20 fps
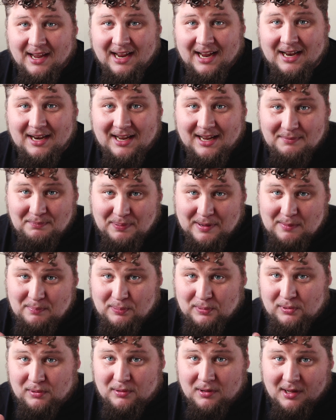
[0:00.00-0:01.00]
And
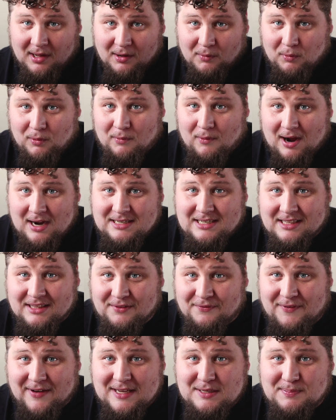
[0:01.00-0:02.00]
people were watching
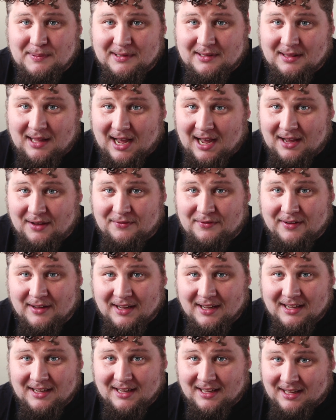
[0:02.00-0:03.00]
the Facebook Live.
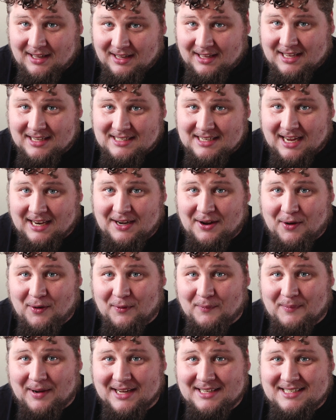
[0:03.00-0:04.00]
Because I
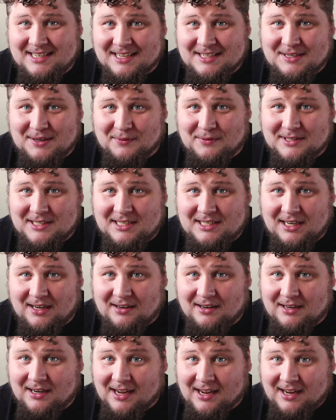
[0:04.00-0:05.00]
know my sister was
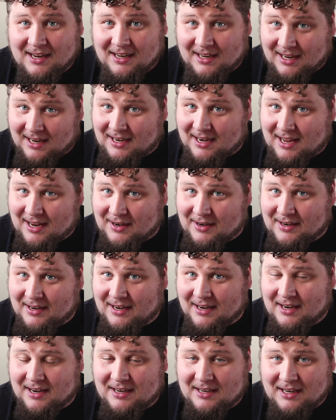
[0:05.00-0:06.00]
cheering and
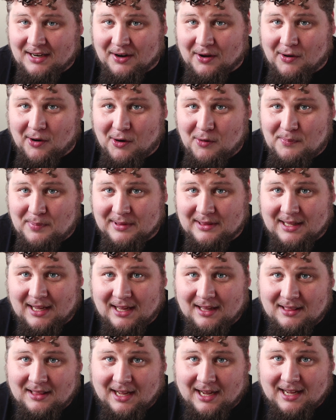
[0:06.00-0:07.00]
hoping
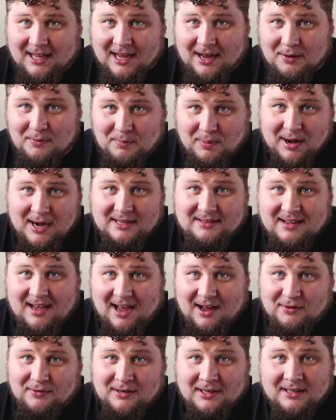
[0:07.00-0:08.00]
that, like, I'd break
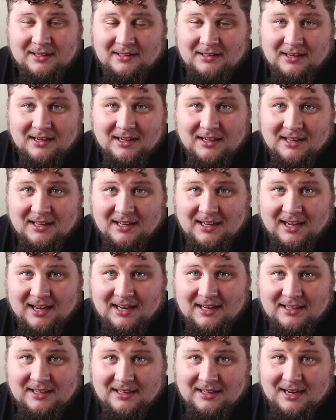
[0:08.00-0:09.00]
down
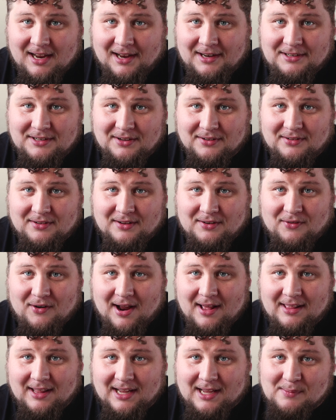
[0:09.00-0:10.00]
and just
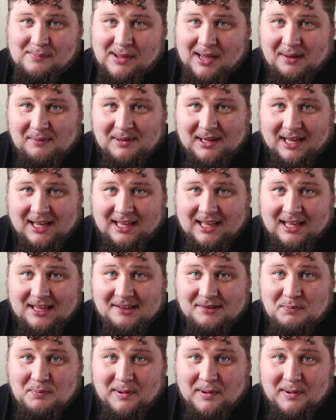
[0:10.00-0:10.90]
cry like a baby, I guess.